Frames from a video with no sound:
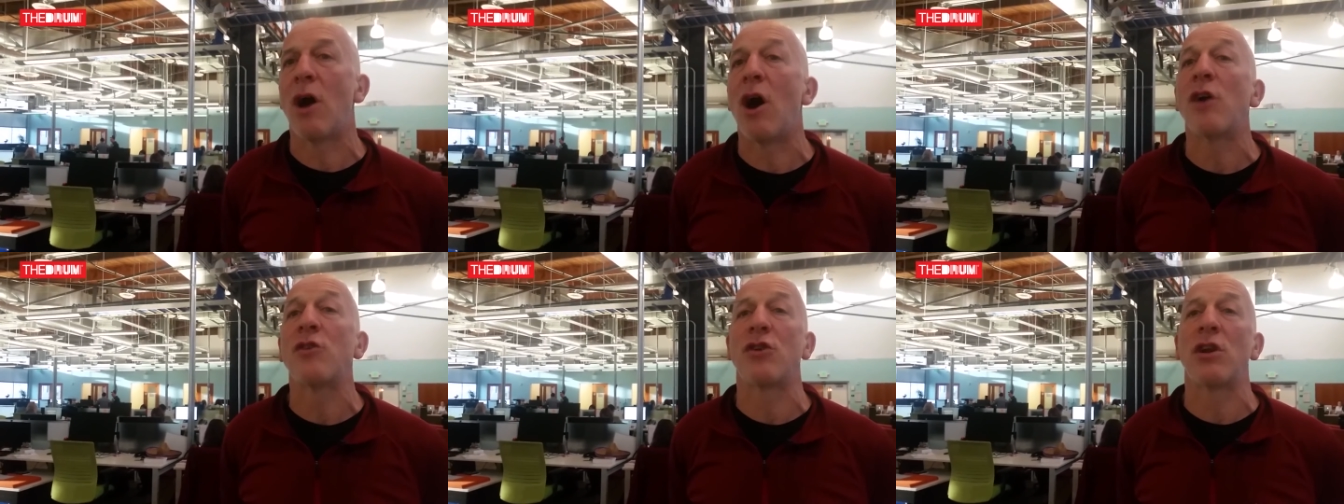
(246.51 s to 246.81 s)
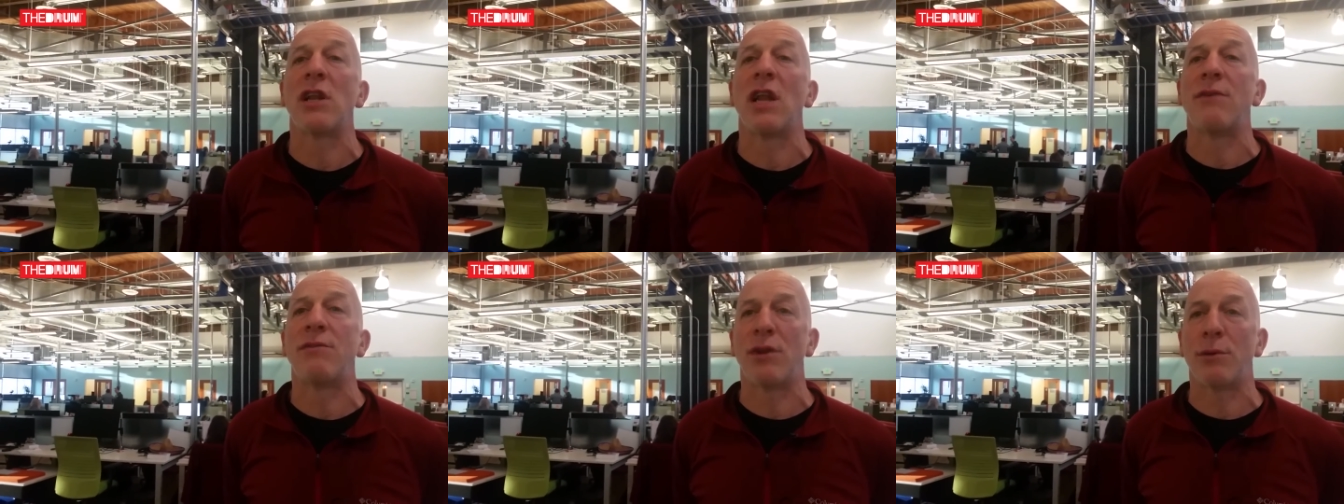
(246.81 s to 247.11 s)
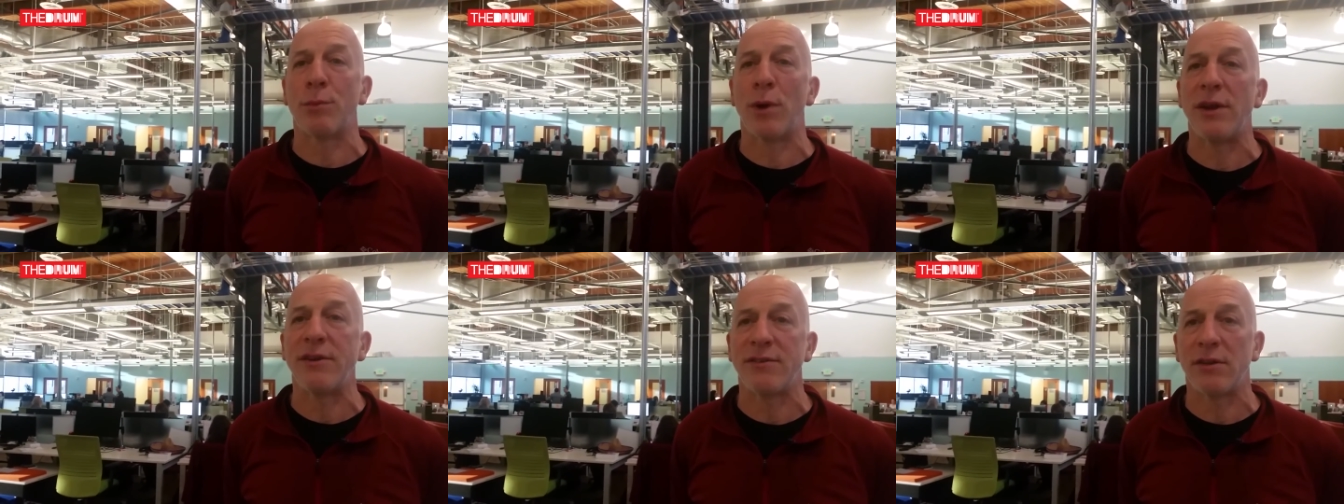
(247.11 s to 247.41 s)
auction
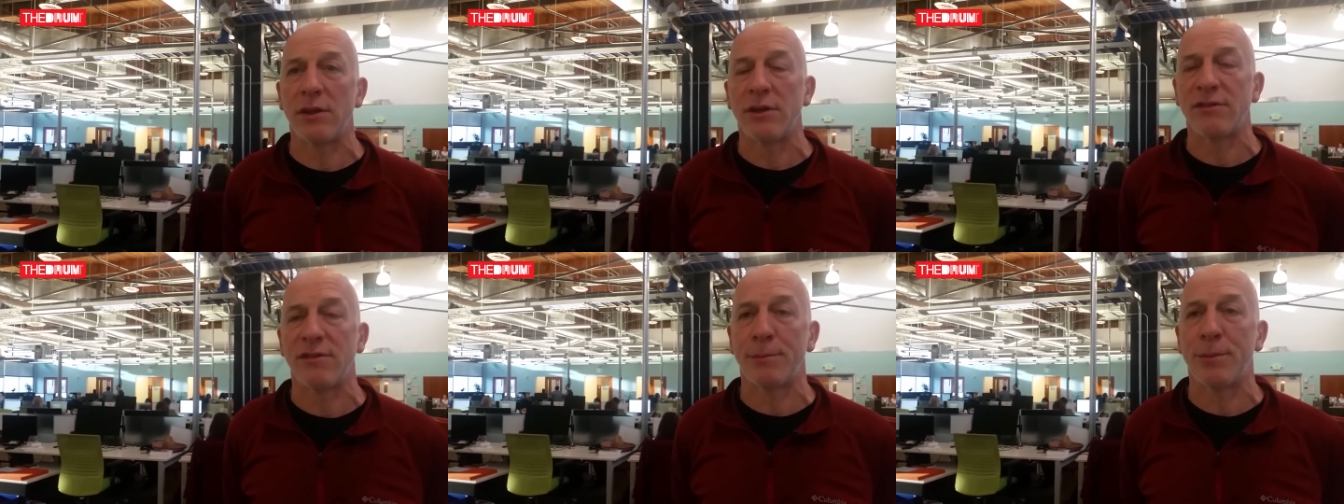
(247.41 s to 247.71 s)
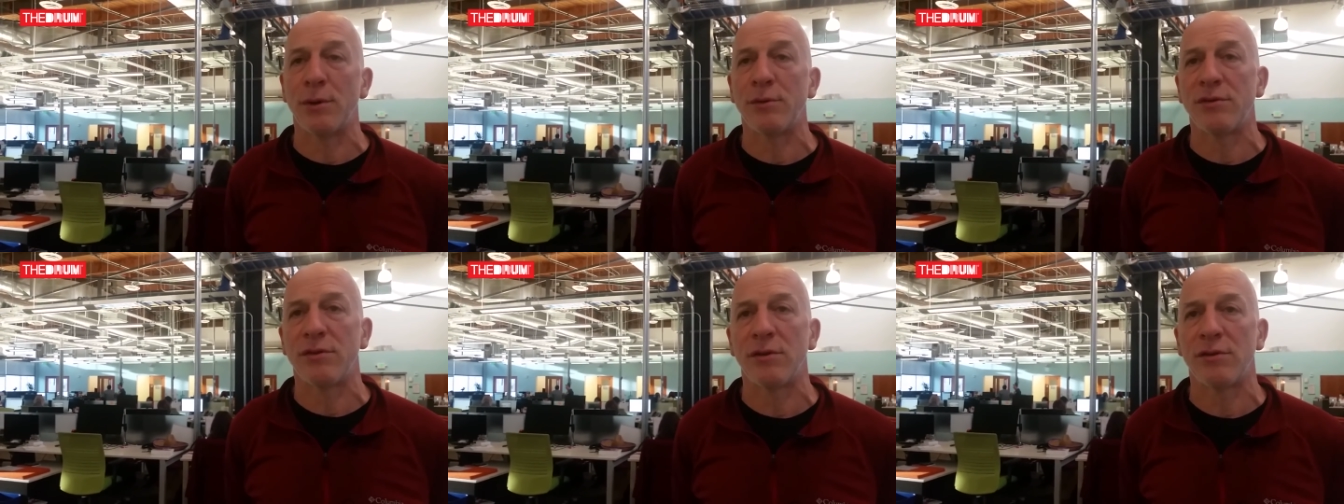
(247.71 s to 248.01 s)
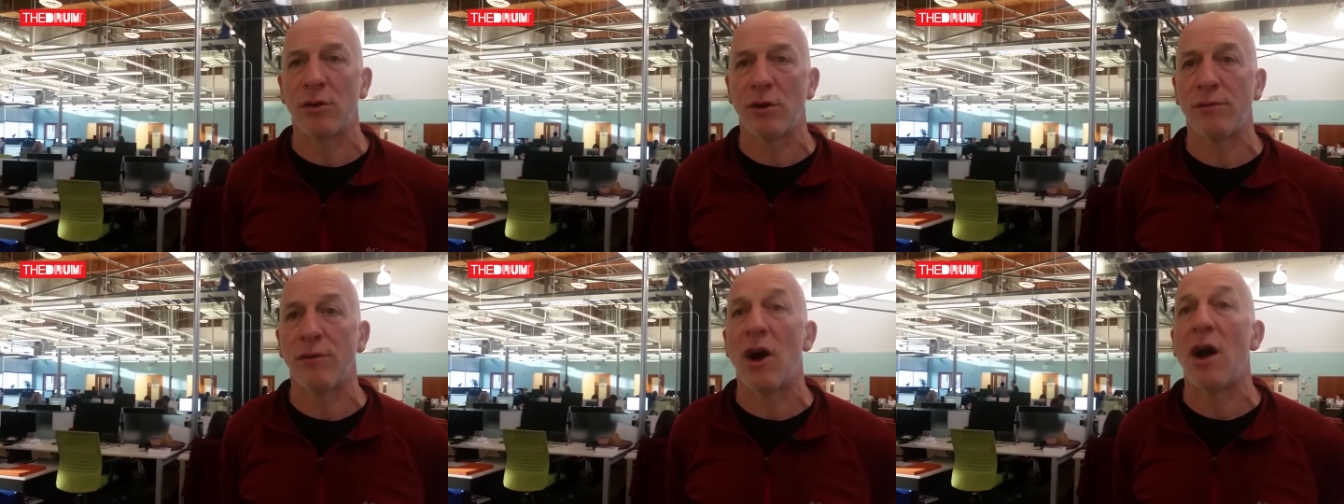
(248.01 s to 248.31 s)
level appraisal as opposed
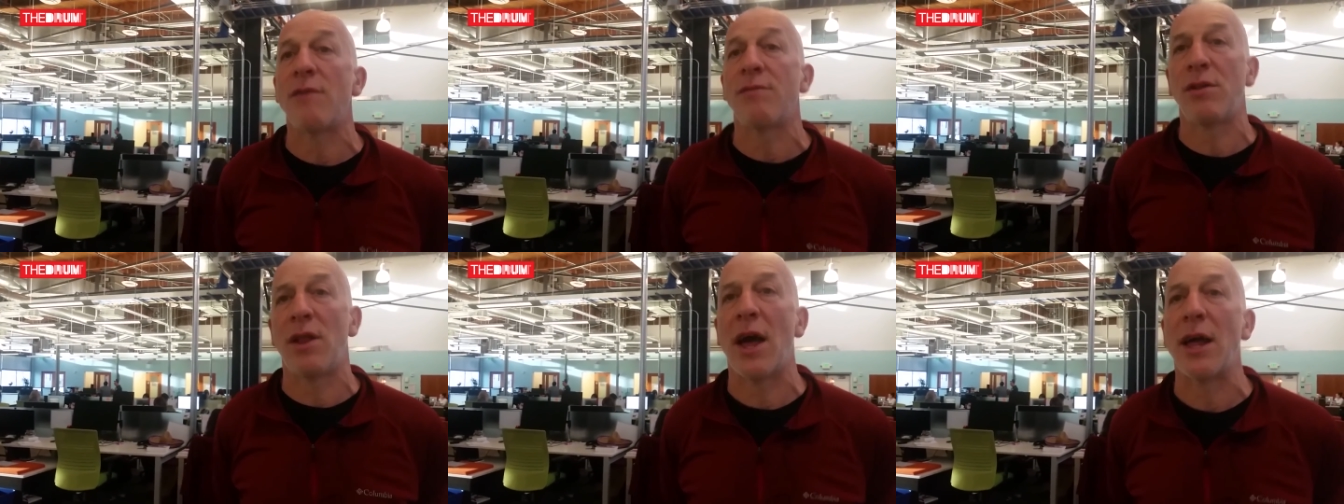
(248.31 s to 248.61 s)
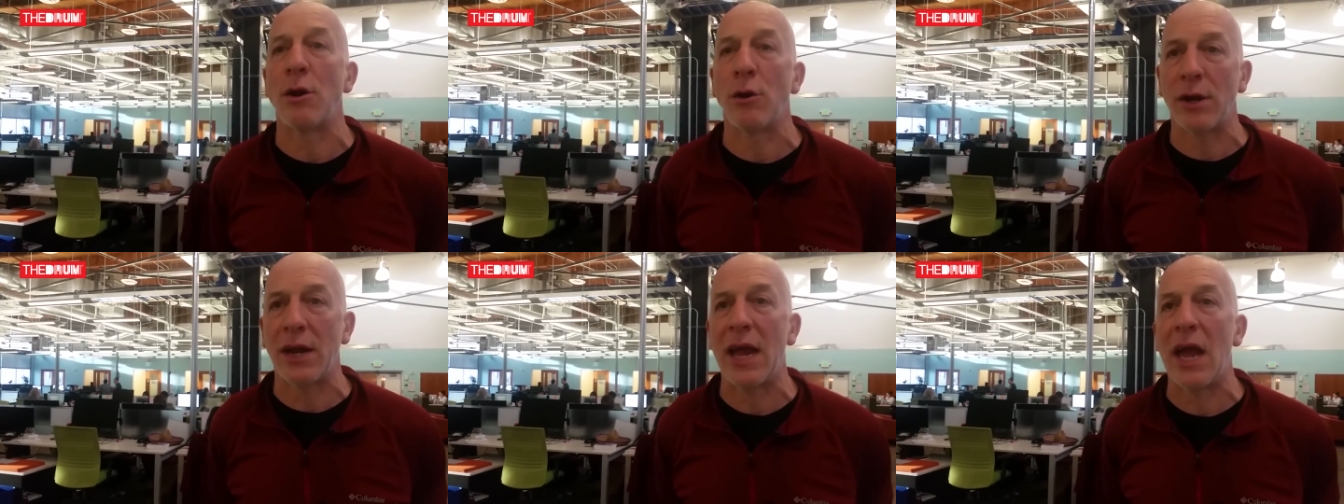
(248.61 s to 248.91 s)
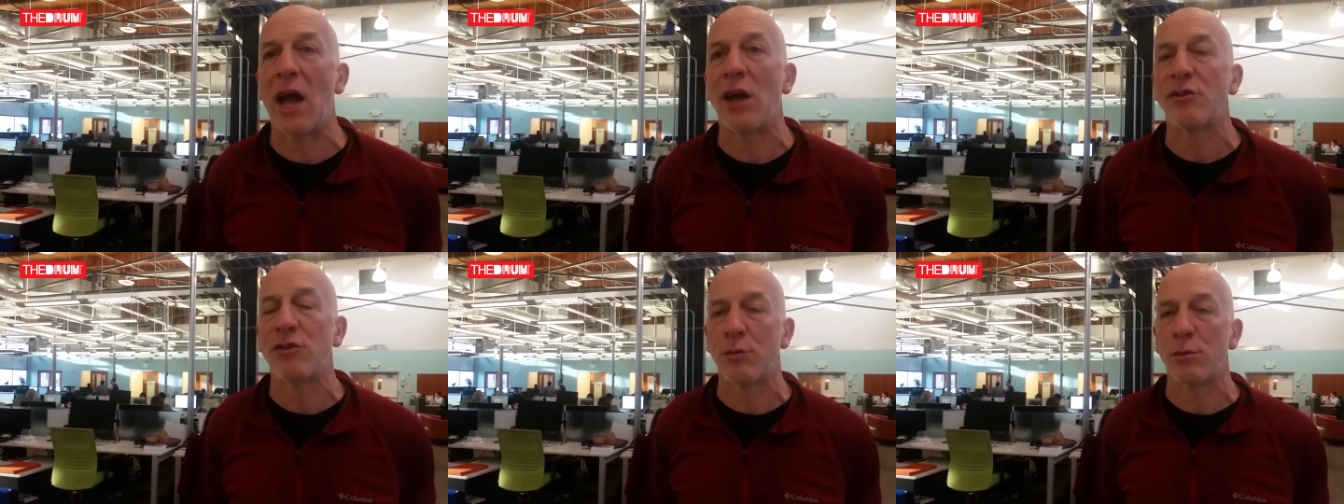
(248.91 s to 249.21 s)
to sort of offline or
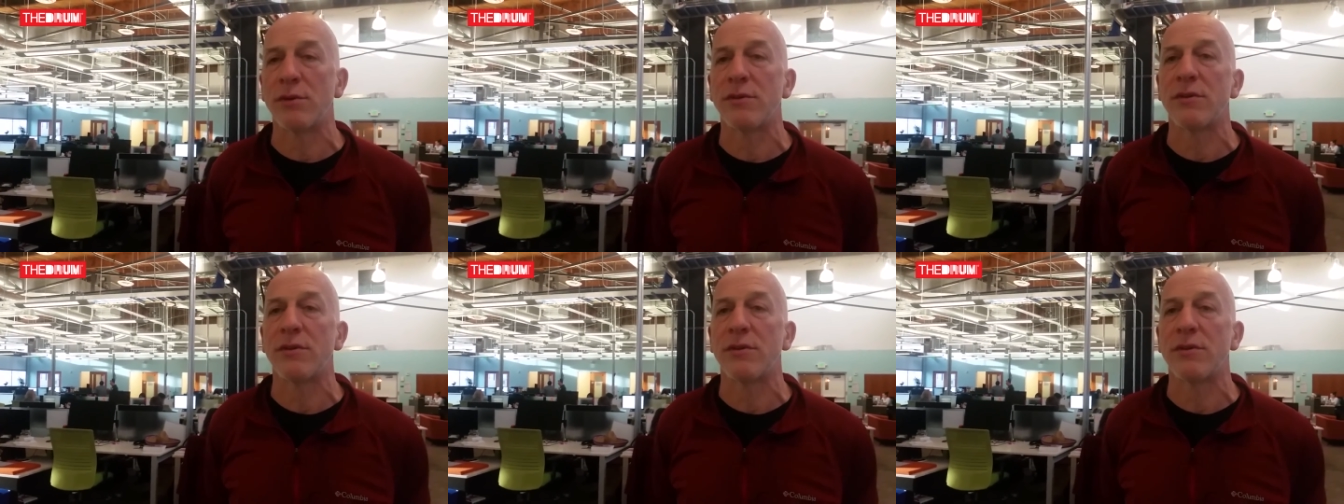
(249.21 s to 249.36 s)
cached